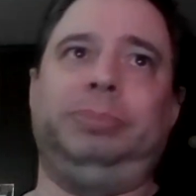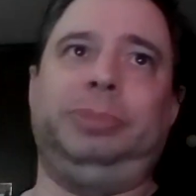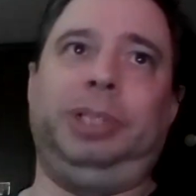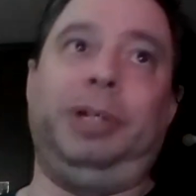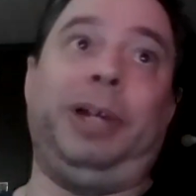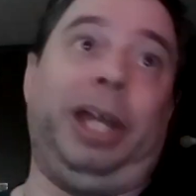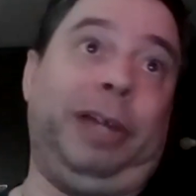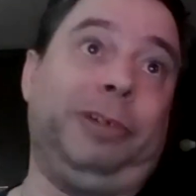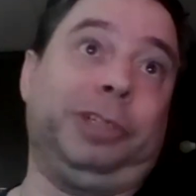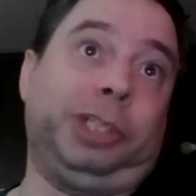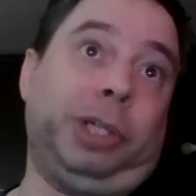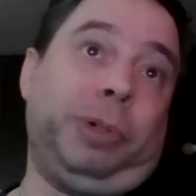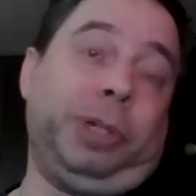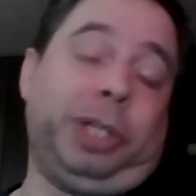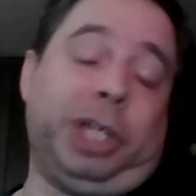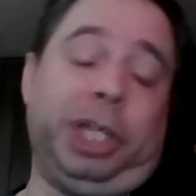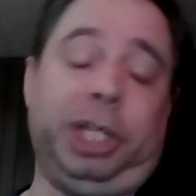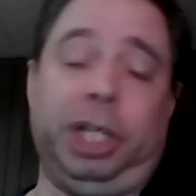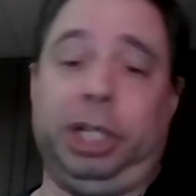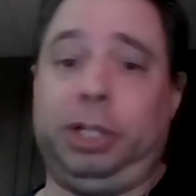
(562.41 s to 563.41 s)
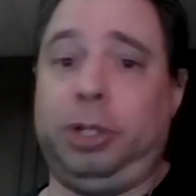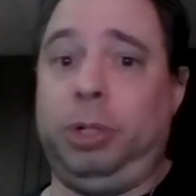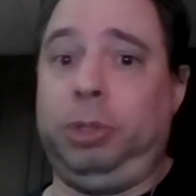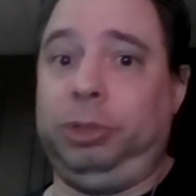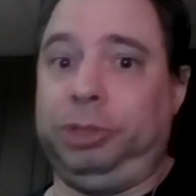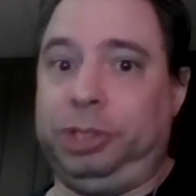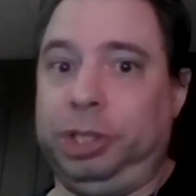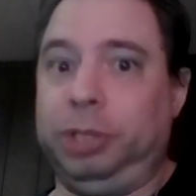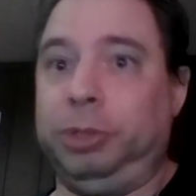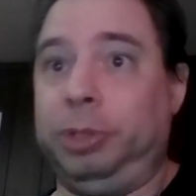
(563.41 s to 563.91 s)
you know, Arizona can get
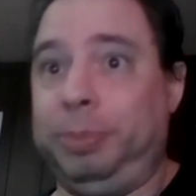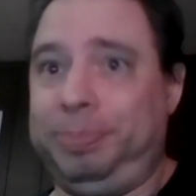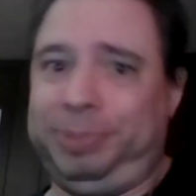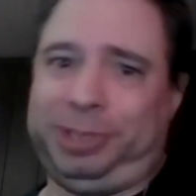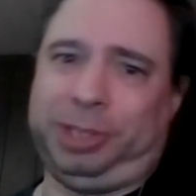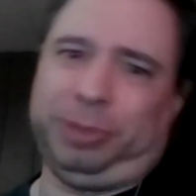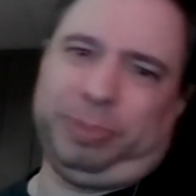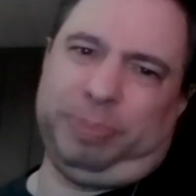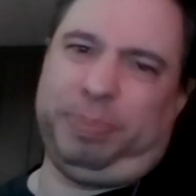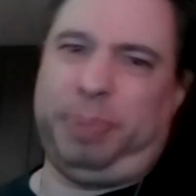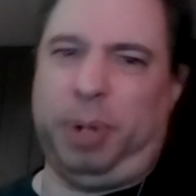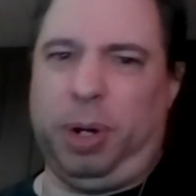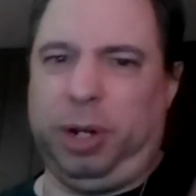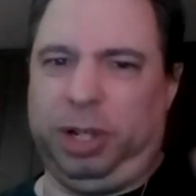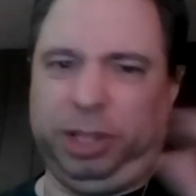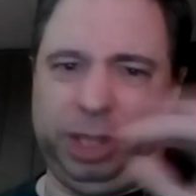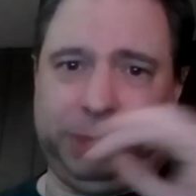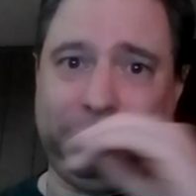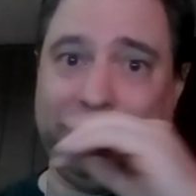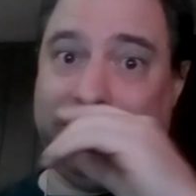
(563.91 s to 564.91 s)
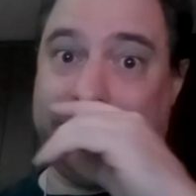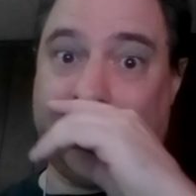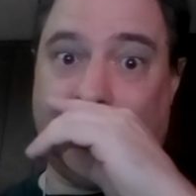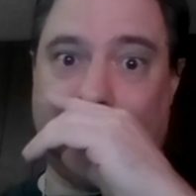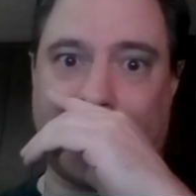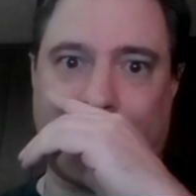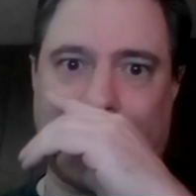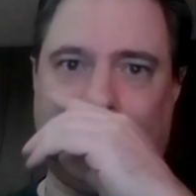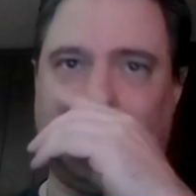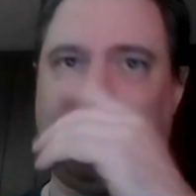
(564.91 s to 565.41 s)
cold too to certain parts. Not
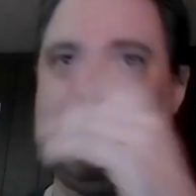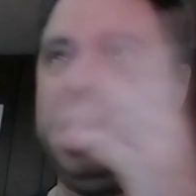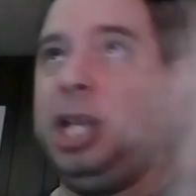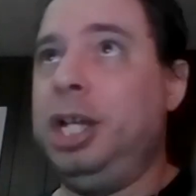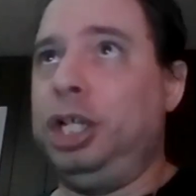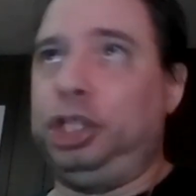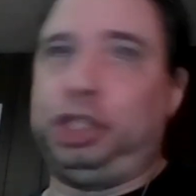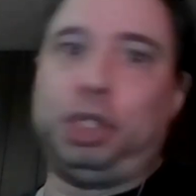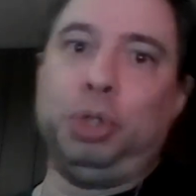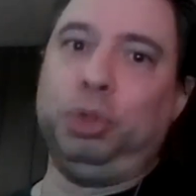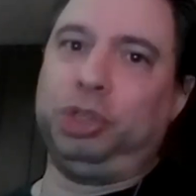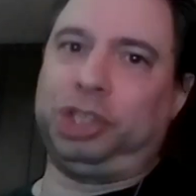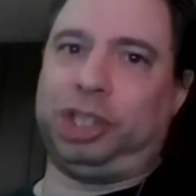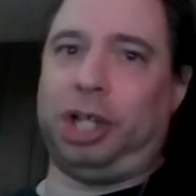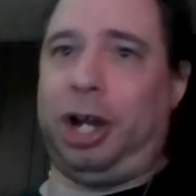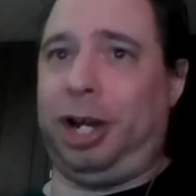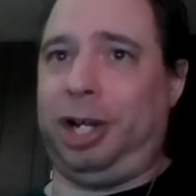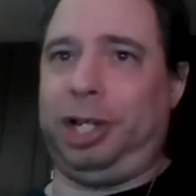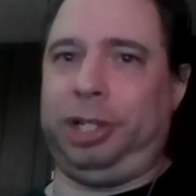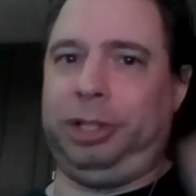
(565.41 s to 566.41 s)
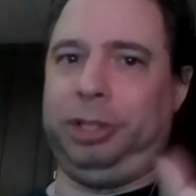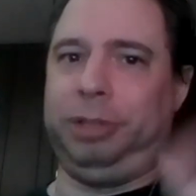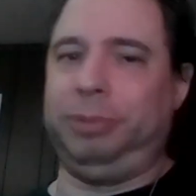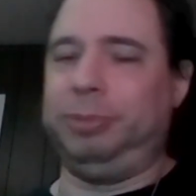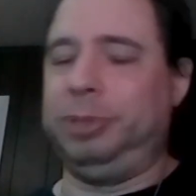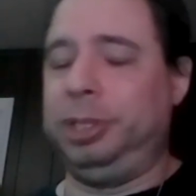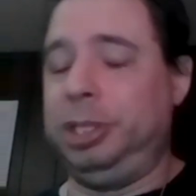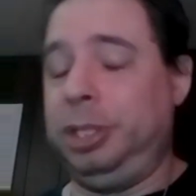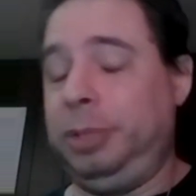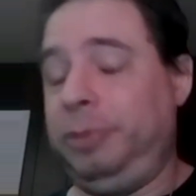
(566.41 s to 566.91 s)
like, like Tucson
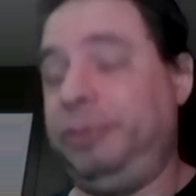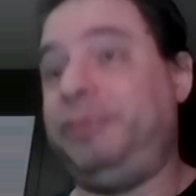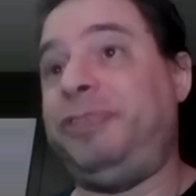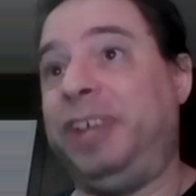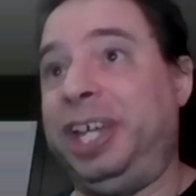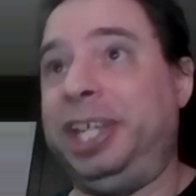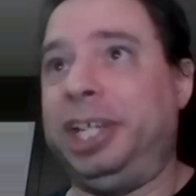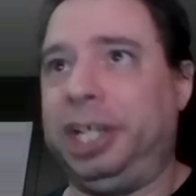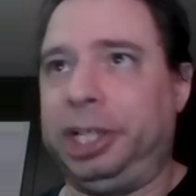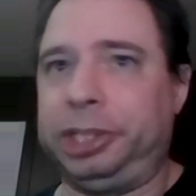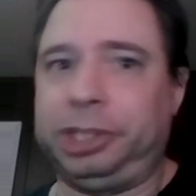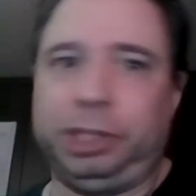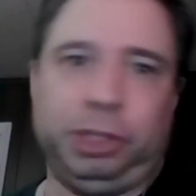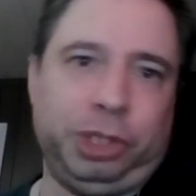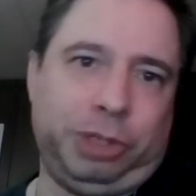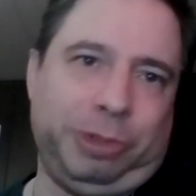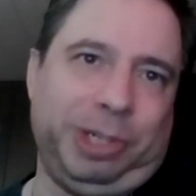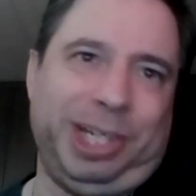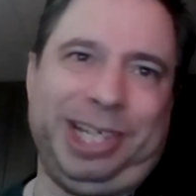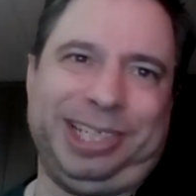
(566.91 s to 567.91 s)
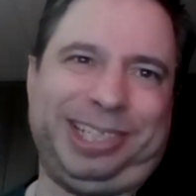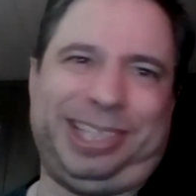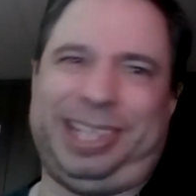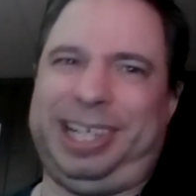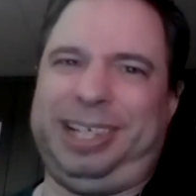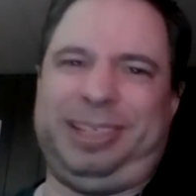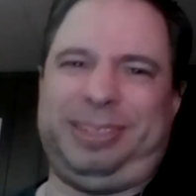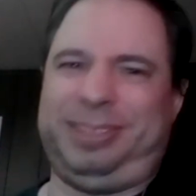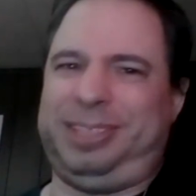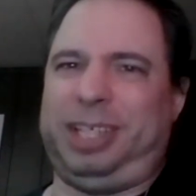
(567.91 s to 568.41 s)
and Phoenix usually gets
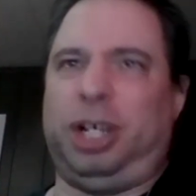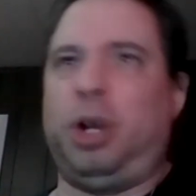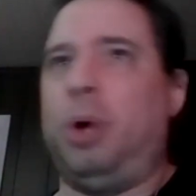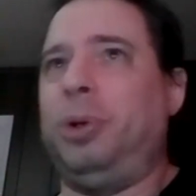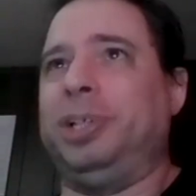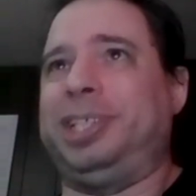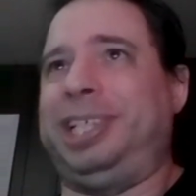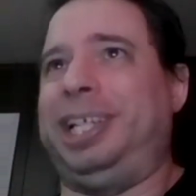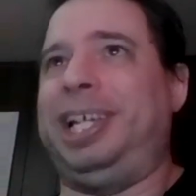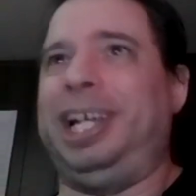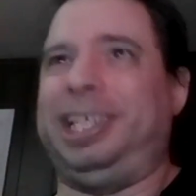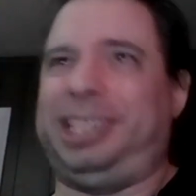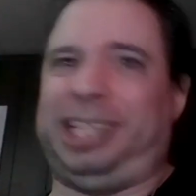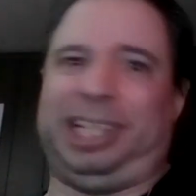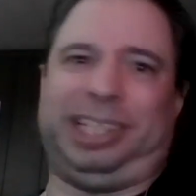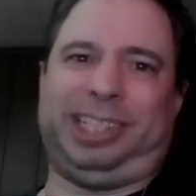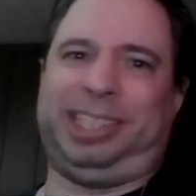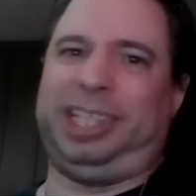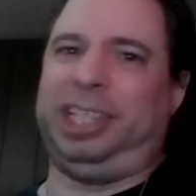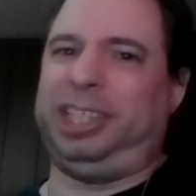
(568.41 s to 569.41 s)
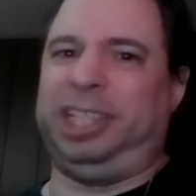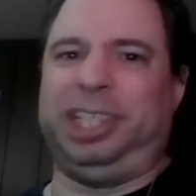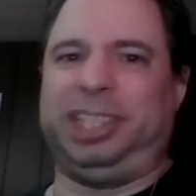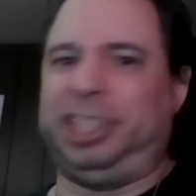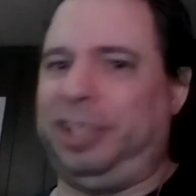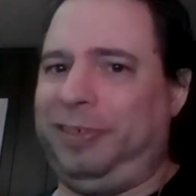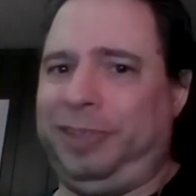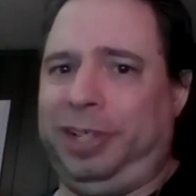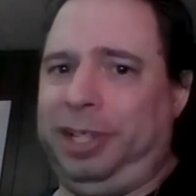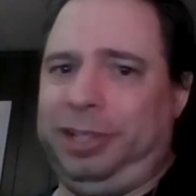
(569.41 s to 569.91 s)
like, the coldest it gets like 60,
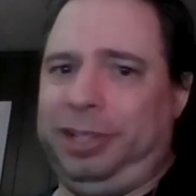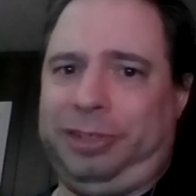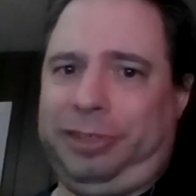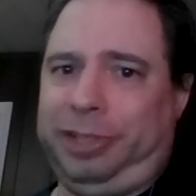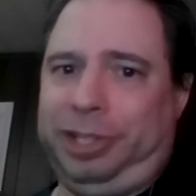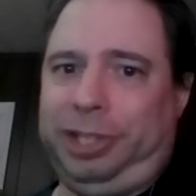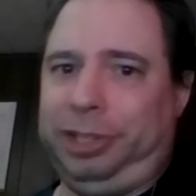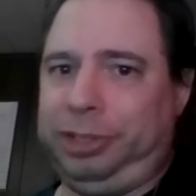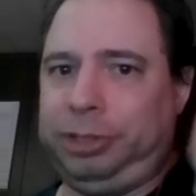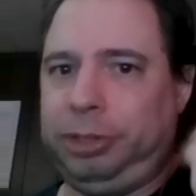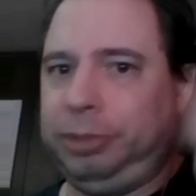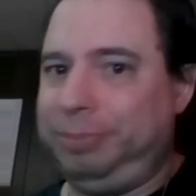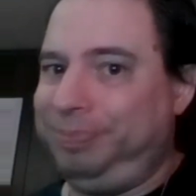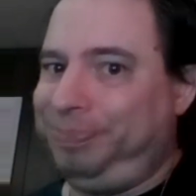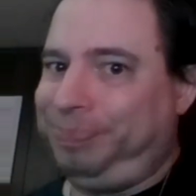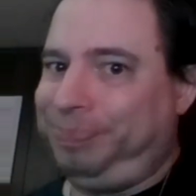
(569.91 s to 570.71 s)
70 degrees.